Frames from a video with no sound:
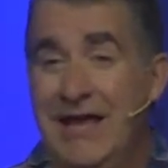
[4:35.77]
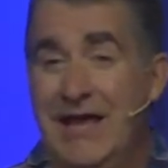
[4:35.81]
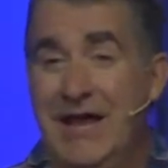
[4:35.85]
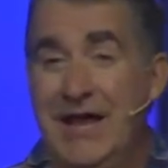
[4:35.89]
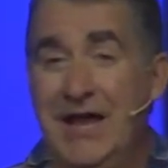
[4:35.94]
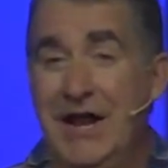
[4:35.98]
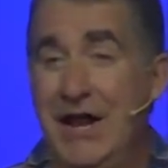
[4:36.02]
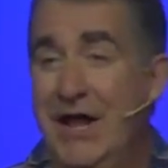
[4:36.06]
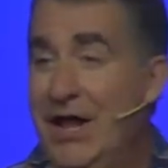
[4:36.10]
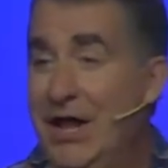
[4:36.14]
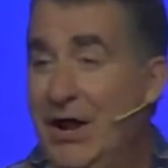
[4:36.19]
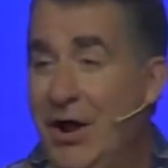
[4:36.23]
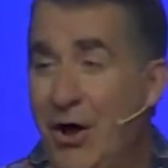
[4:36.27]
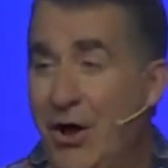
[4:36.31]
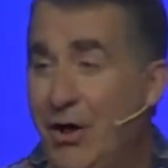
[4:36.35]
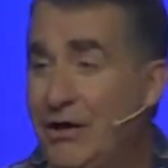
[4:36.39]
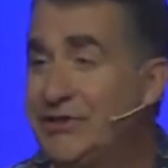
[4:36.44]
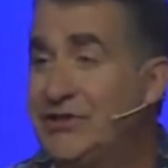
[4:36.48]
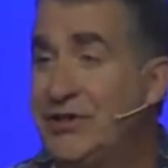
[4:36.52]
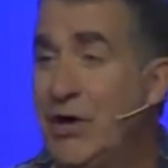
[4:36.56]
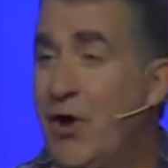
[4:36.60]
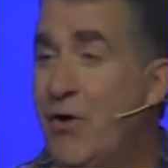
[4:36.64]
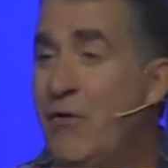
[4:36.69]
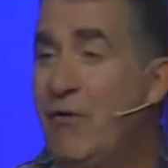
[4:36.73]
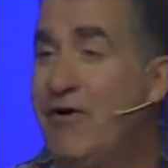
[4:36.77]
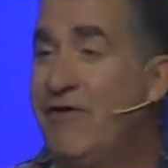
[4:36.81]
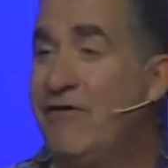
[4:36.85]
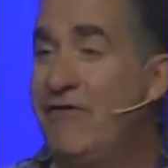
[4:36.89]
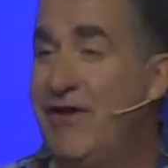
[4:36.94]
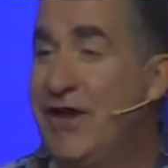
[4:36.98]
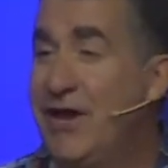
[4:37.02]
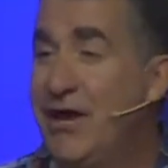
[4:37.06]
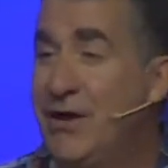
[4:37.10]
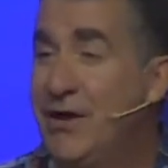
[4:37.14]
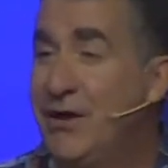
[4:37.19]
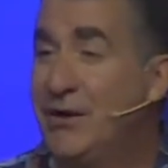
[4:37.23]
It, it also
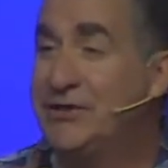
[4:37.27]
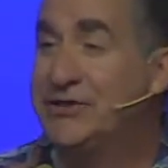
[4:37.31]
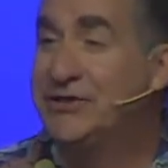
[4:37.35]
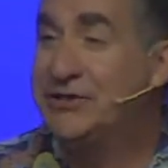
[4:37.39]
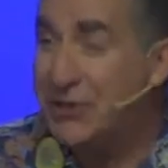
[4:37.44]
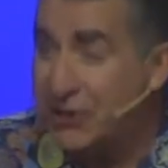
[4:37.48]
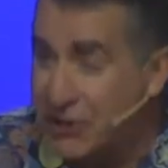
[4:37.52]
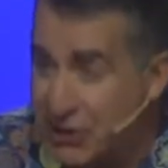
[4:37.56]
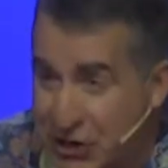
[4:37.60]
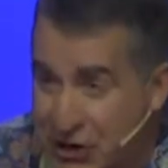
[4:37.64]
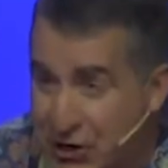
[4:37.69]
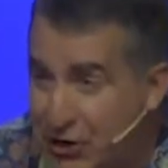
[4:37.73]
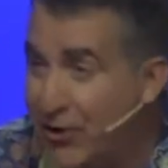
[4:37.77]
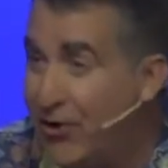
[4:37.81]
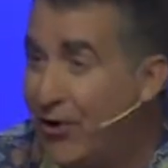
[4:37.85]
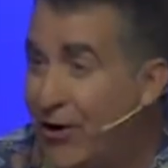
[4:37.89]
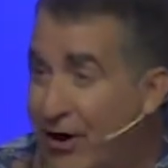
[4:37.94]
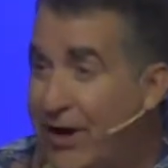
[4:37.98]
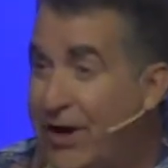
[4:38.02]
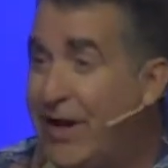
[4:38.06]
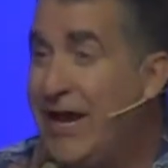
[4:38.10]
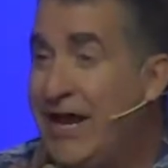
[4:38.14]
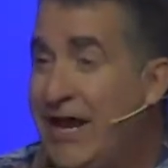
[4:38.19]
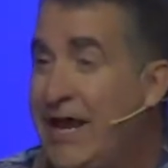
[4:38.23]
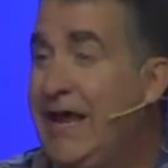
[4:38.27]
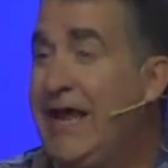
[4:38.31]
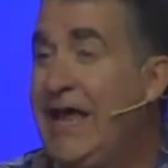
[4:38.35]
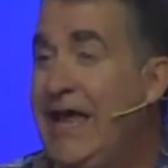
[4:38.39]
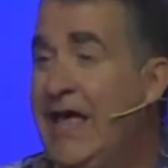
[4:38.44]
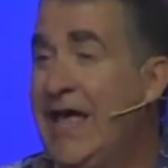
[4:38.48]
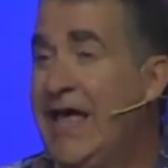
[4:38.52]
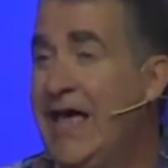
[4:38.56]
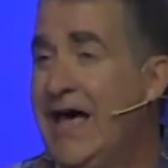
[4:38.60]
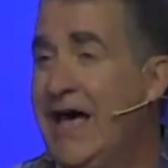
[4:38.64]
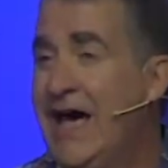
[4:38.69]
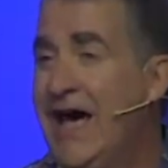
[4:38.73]
reveals security
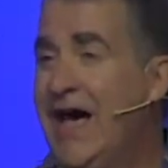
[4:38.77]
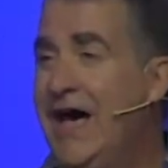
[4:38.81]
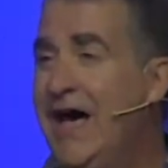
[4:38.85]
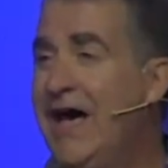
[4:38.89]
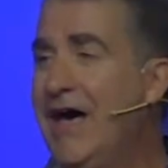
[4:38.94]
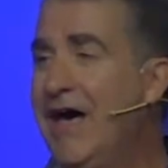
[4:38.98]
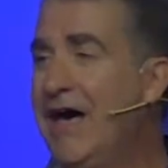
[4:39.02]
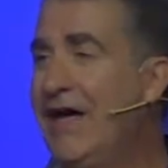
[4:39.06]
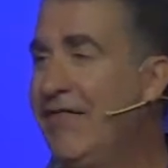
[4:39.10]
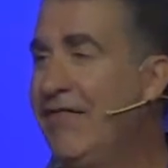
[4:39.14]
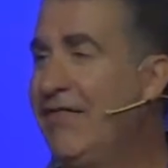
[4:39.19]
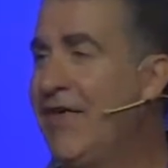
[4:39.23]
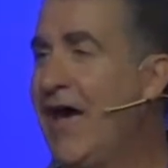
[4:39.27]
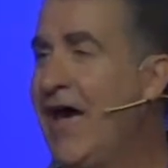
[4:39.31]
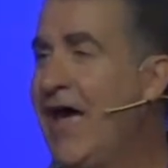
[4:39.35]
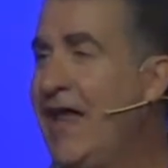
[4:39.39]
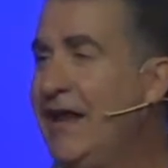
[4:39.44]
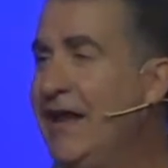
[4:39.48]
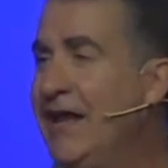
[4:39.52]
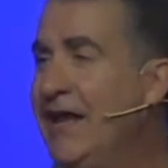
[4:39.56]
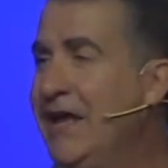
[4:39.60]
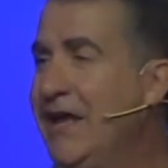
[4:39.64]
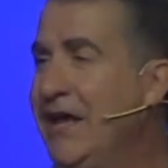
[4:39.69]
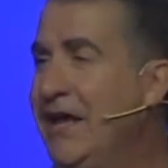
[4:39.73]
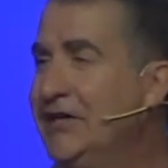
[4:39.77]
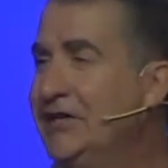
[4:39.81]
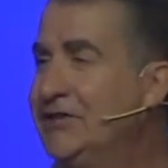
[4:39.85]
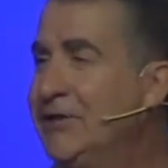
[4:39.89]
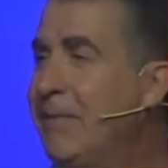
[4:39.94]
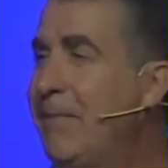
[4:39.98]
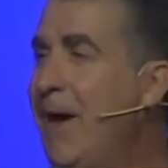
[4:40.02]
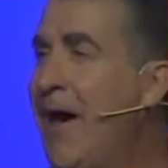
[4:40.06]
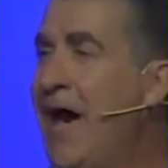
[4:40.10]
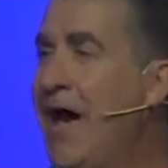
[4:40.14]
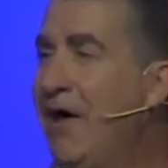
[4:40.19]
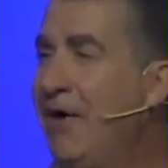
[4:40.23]
uh, that is
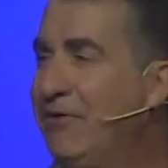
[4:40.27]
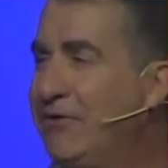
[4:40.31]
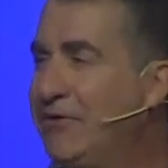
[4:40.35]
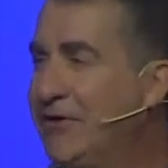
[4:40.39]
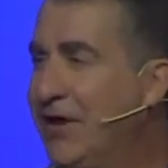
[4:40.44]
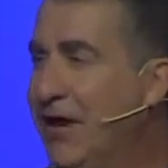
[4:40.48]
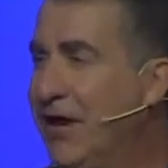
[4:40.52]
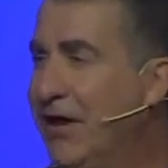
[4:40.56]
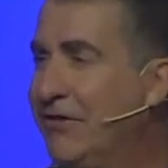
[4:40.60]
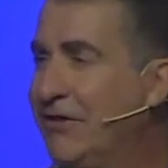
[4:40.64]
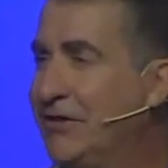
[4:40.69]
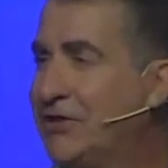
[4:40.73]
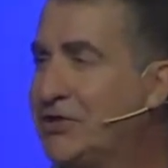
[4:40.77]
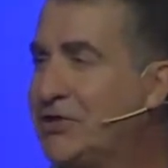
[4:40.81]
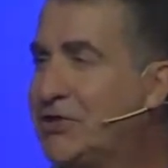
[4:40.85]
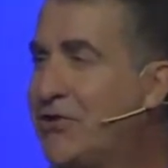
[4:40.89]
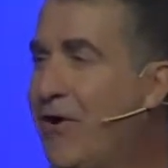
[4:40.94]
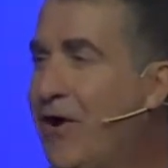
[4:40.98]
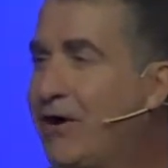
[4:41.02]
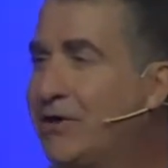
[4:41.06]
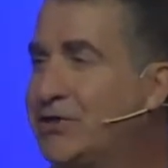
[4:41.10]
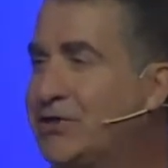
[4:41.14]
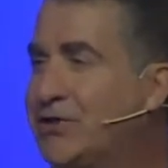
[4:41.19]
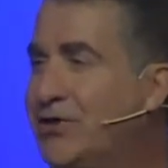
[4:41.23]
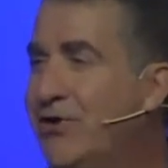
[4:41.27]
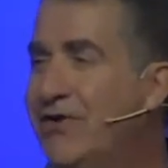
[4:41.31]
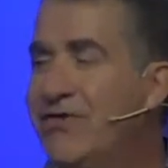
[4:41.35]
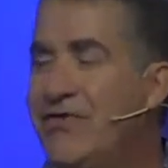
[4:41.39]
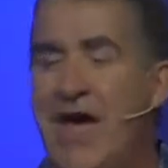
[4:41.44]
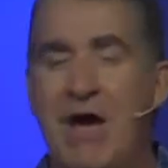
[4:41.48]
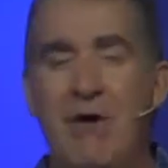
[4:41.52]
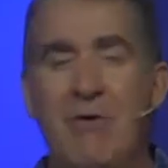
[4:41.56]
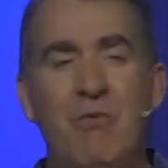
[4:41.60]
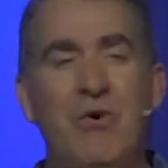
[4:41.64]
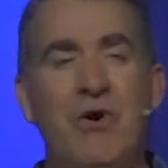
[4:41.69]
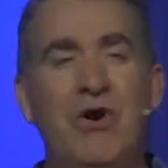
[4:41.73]
about the, uh, the structure
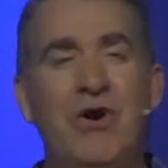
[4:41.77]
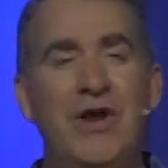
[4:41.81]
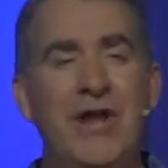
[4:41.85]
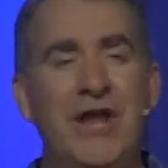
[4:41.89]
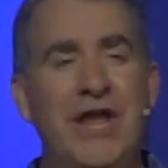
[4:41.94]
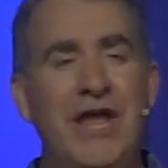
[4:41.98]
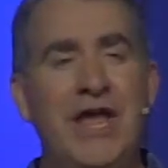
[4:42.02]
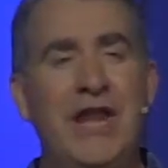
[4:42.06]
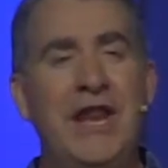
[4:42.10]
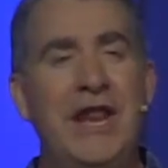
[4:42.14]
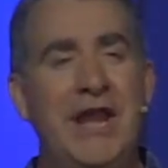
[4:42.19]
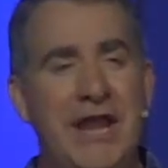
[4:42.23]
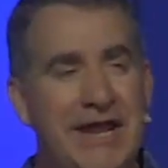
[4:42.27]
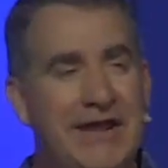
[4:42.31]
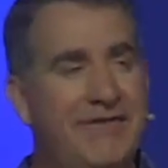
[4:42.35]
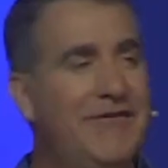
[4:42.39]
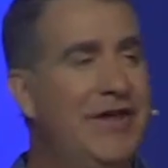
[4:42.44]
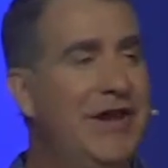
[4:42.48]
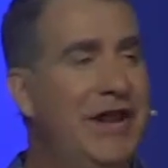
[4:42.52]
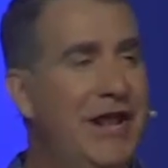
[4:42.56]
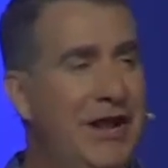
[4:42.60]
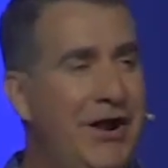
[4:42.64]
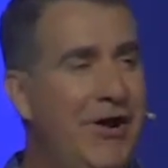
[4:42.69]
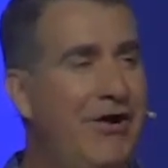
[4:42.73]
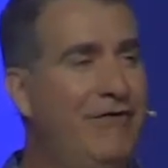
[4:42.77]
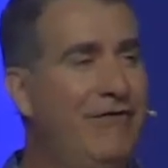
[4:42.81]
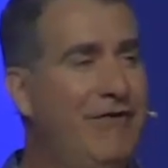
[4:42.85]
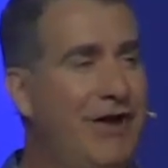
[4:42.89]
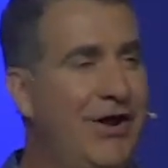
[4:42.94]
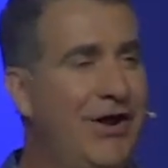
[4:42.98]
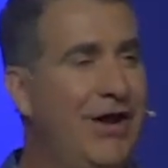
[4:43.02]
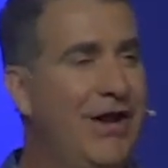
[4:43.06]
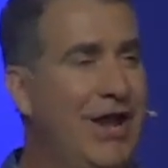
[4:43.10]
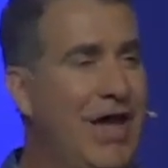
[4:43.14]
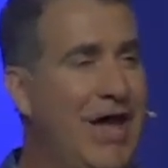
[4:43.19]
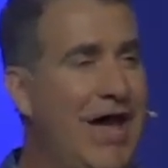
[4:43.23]
that we're in and even in our
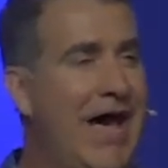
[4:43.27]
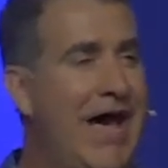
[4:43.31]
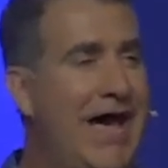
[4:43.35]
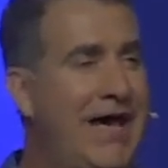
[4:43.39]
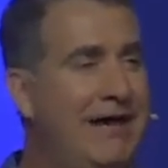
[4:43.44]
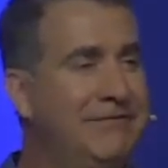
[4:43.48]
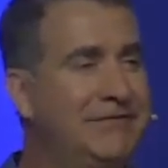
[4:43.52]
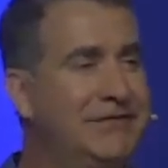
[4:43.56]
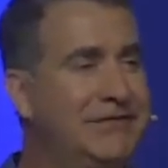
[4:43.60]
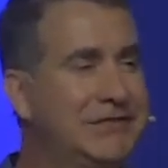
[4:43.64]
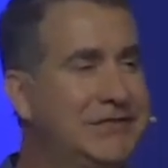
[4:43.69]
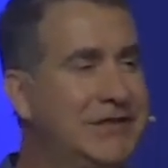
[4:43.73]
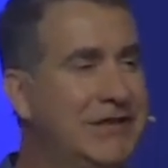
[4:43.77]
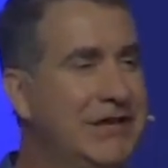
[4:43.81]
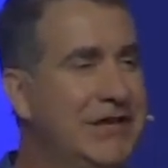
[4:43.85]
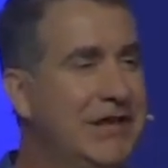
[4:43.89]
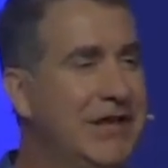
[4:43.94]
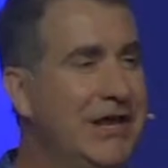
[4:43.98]
very lives.